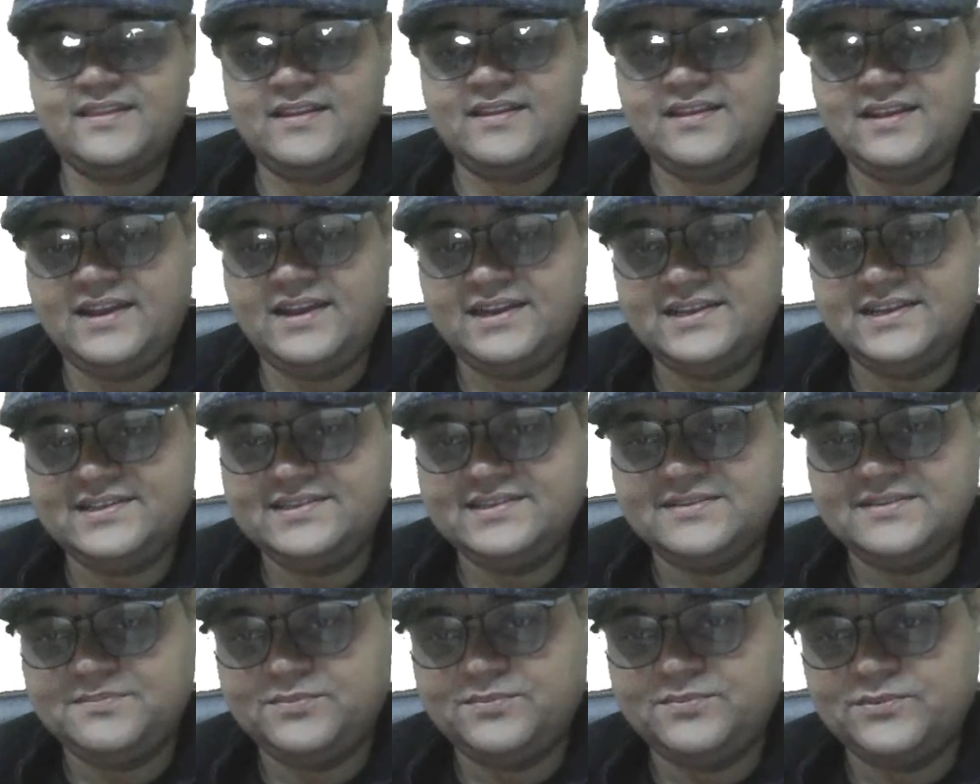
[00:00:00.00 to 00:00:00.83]
let us
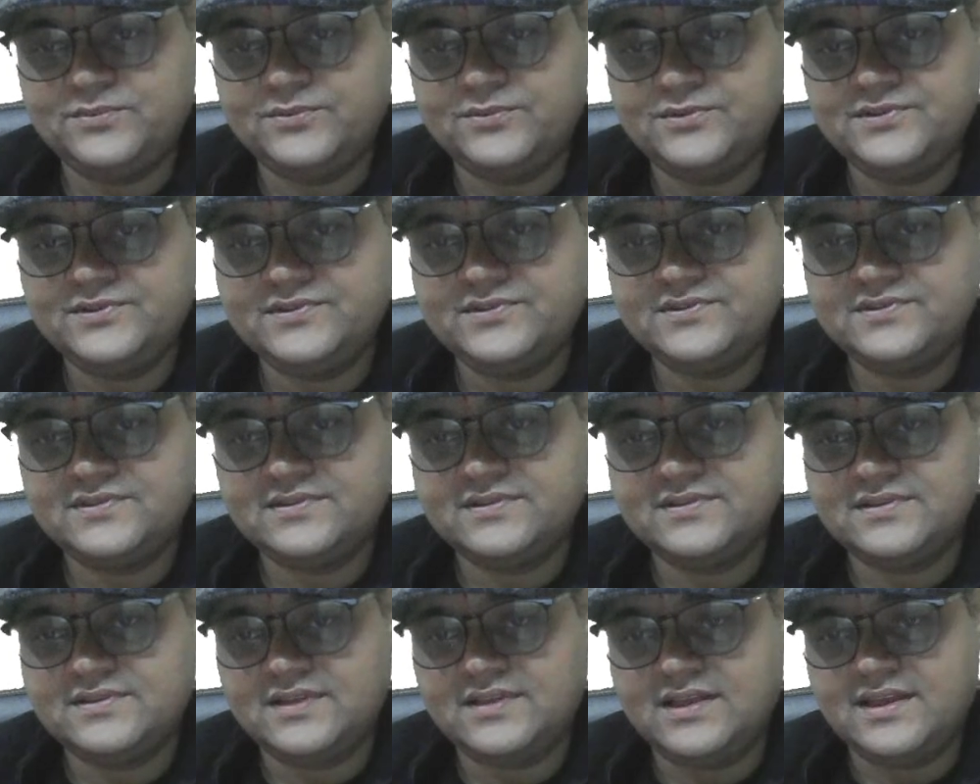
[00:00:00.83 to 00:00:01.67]
suppose
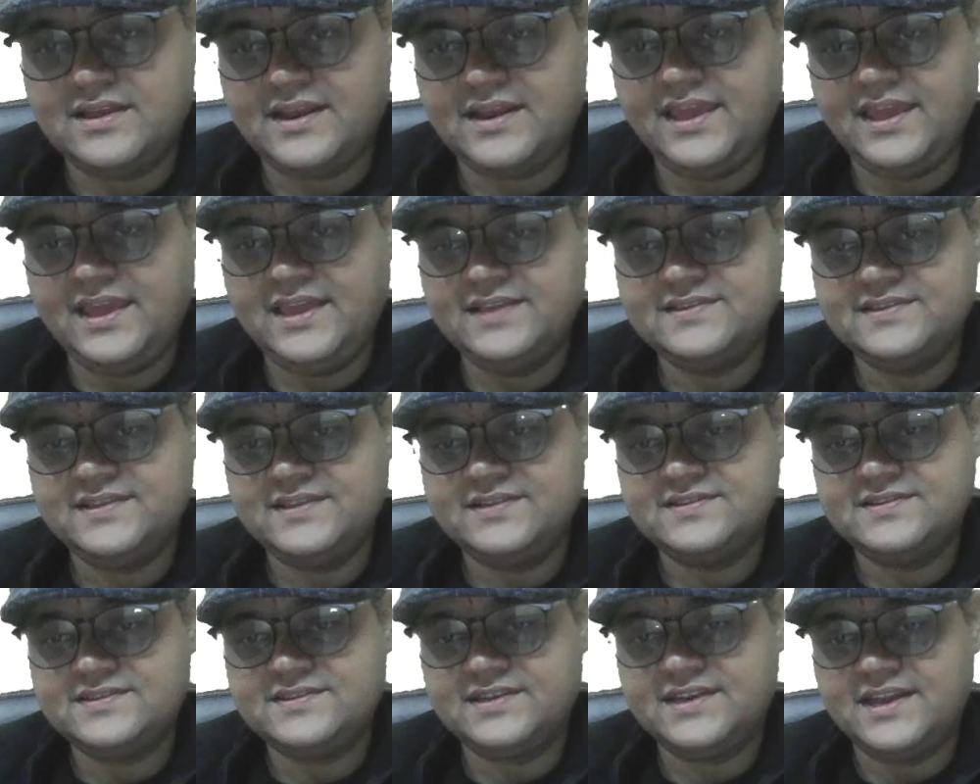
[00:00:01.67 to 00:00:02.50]
a rays
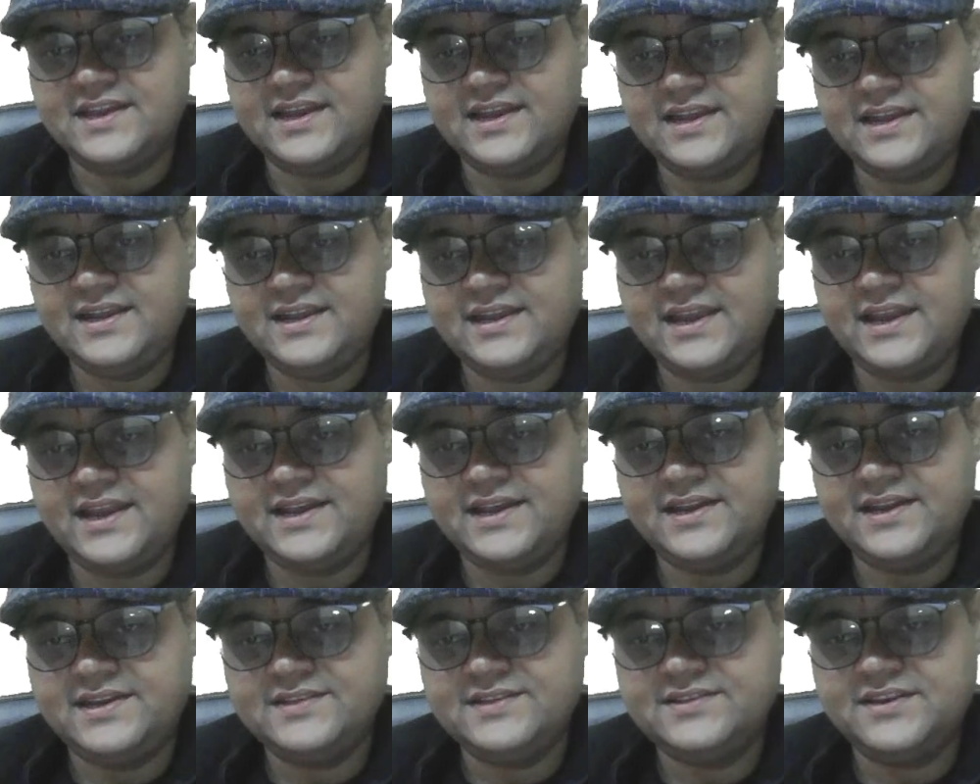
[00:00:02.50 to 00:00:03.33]
incident and
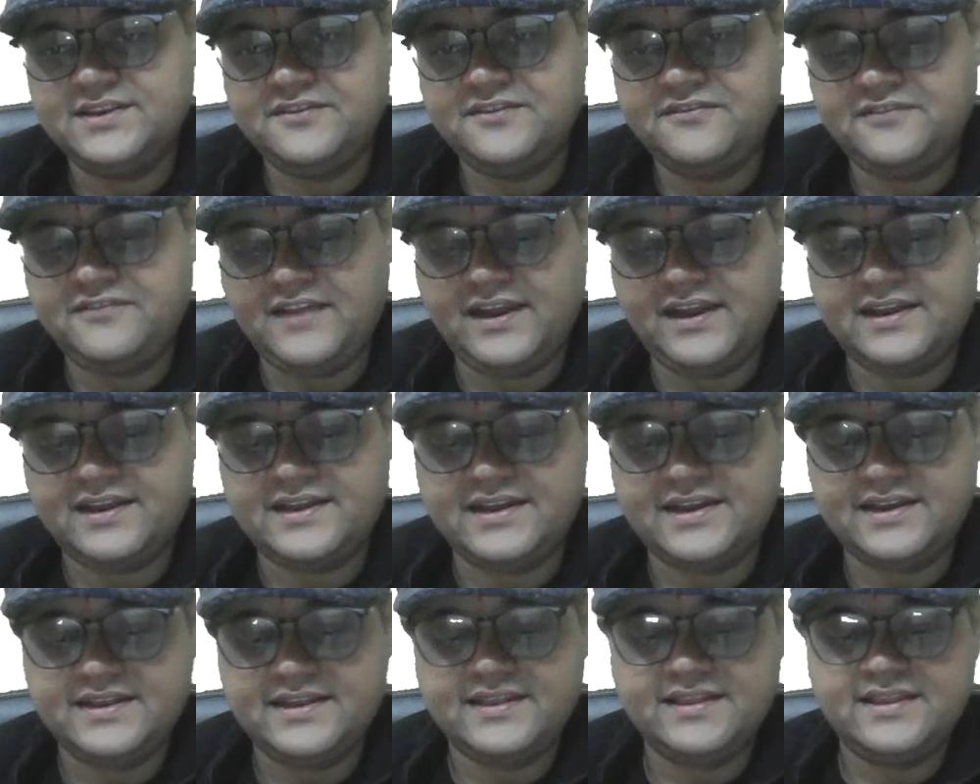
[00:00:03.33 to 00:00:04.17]
it is
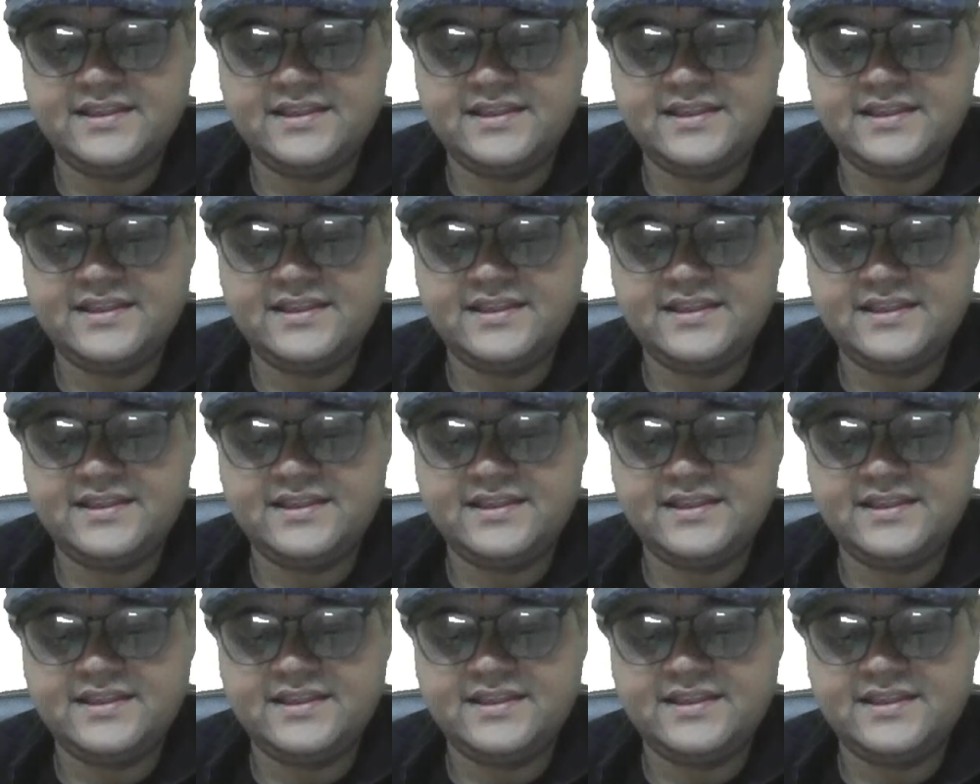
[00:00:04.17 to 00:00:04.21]
reflected.